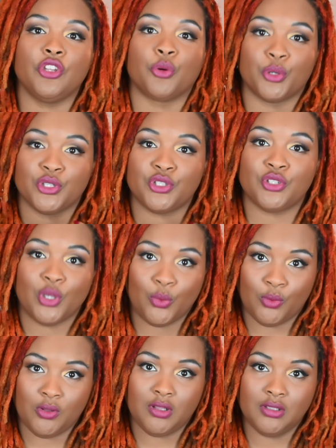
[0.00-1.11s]
your
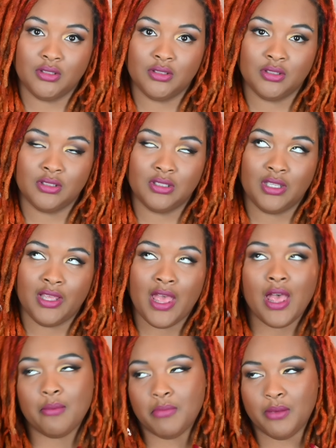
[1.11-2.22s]
soul.
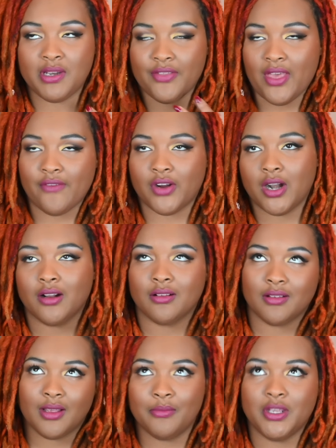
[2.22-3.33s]
Maybe not that far.
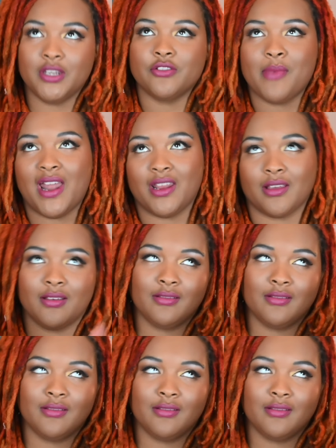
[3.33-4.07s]
I'm being dramatic.